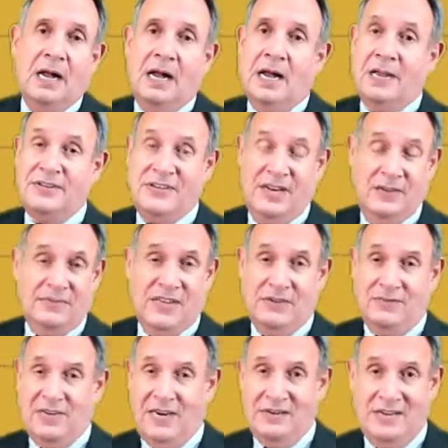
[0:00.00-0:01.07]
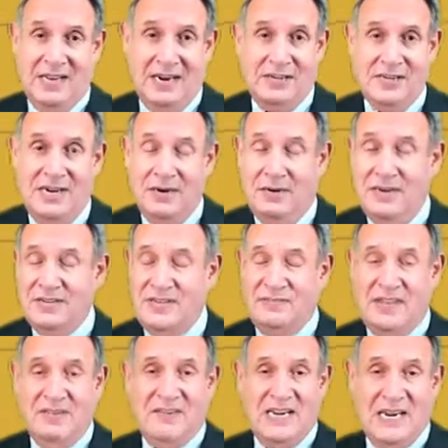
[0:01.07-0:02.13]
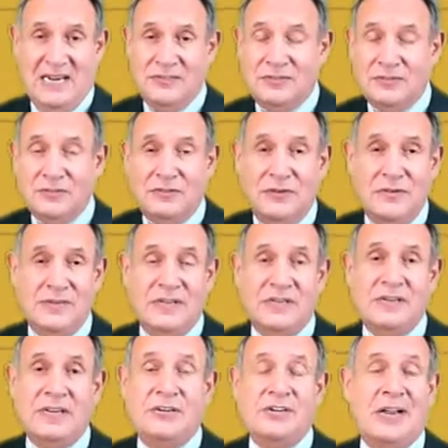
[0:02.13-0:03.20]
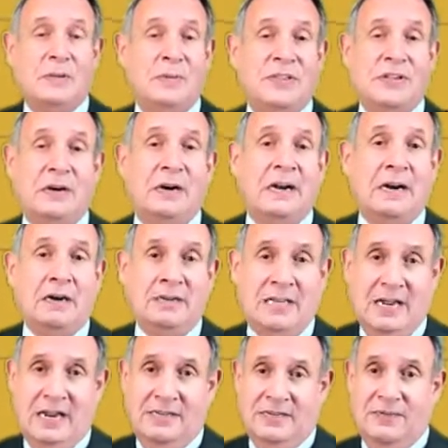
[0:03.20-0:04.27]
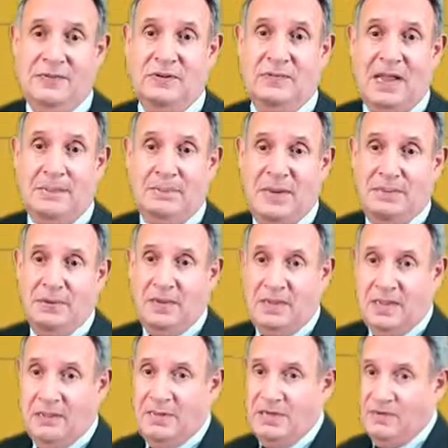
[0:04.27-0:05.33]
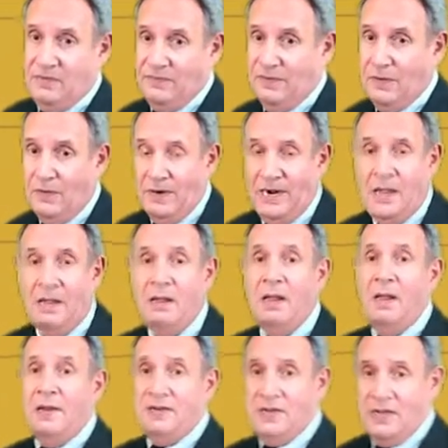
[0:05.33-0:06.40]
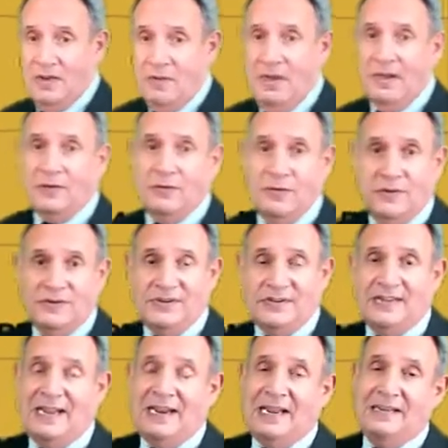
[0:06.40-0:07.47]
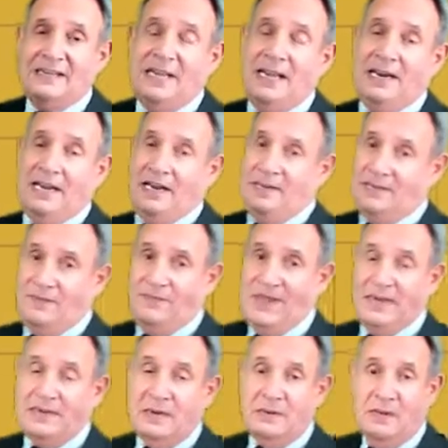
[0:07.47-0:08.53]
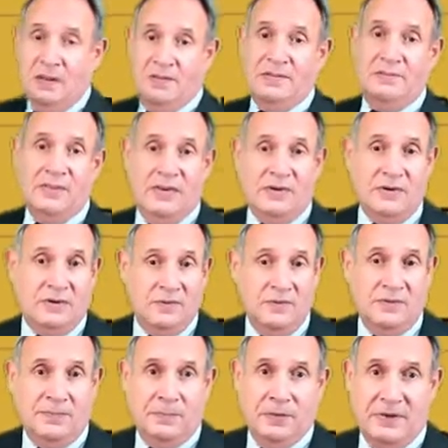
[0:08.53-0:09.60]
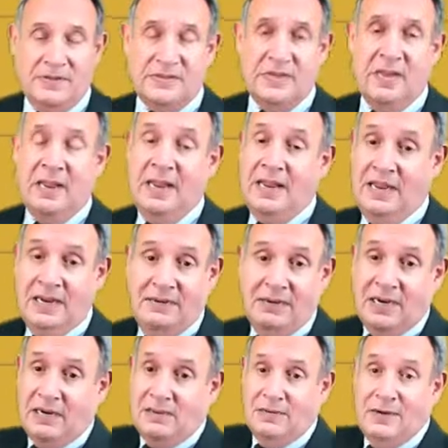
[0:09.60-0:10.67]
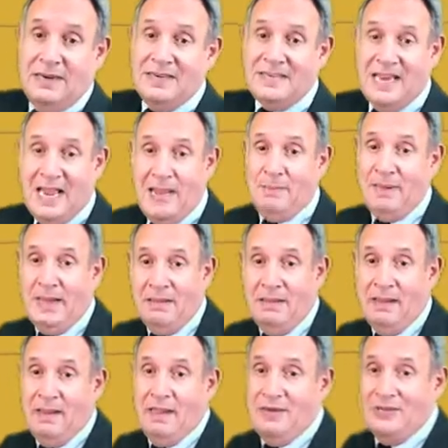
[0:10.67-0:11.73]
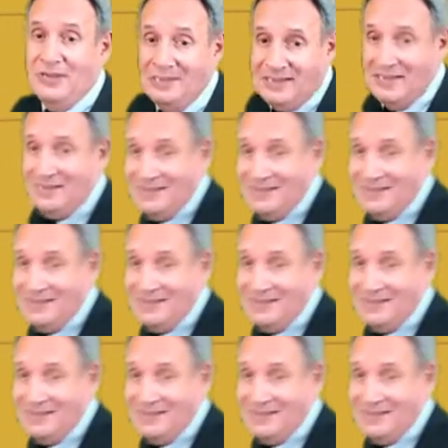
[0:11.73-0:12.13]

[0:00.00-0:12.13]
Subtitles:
see if they've changed the itineraries, if they've canceled cruises. Check with your airlines if you've got people coming to Florida to go on cruises. Like I said, it is affecting all the major cruise ports, and even including Tampa, as you can see, because